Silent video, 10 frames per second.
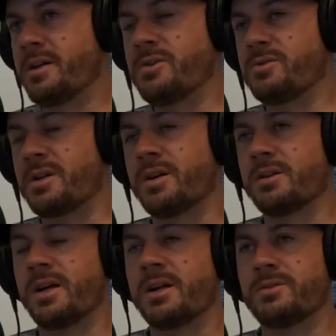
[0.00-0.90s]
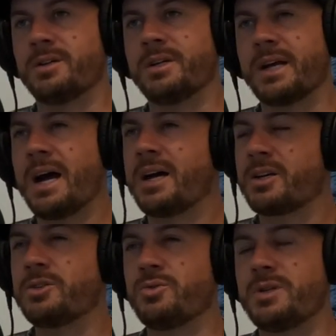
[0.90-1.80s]
I use Carolina rig.
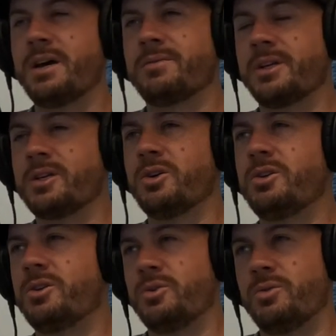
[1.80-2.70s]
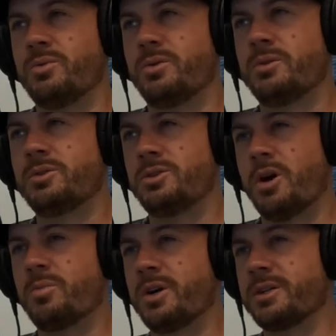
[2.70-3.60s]
You definitely could do
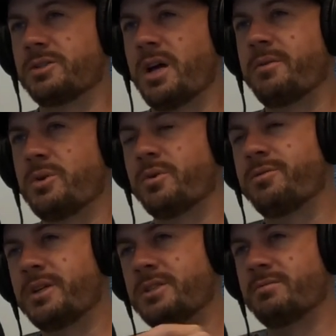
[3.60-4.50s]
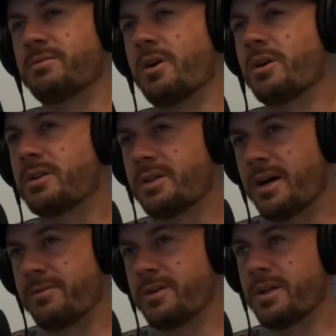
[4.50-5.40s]
jawbreaker style. If you were fishing vertically,
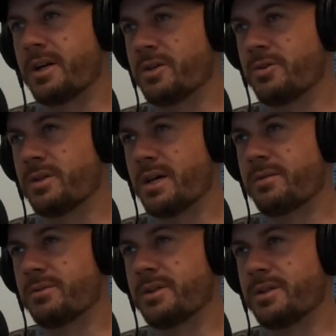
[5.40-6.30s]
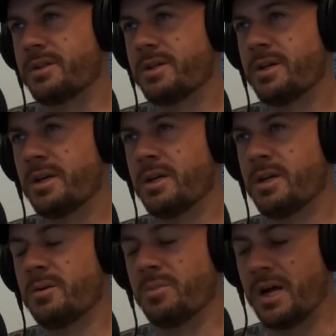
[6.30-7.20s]
I feel like you could definitely.
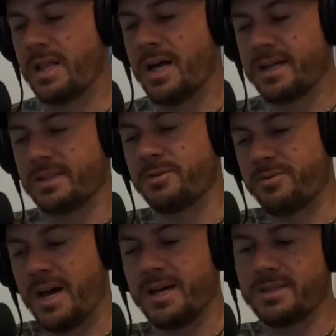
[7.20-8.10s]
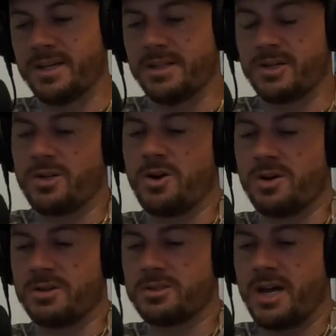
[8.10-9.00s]
But I like the fact that the
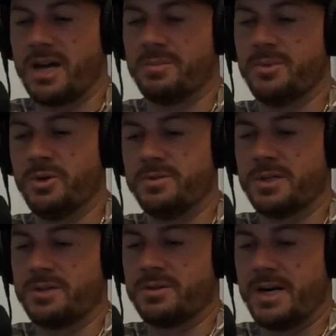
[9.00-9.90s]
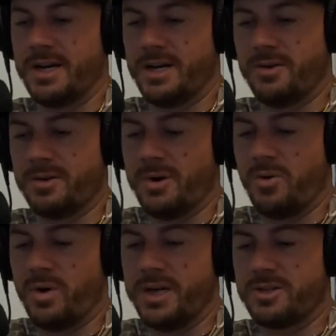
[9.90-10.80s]
current's kind of moving it around, and my
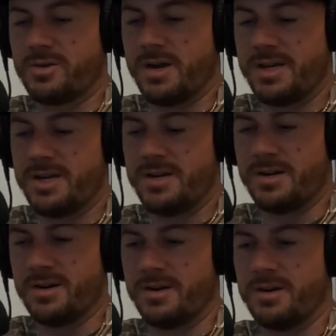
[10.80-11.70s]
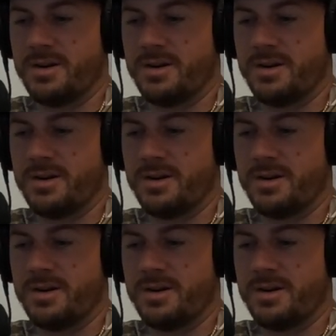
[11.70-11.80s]
weight's right here.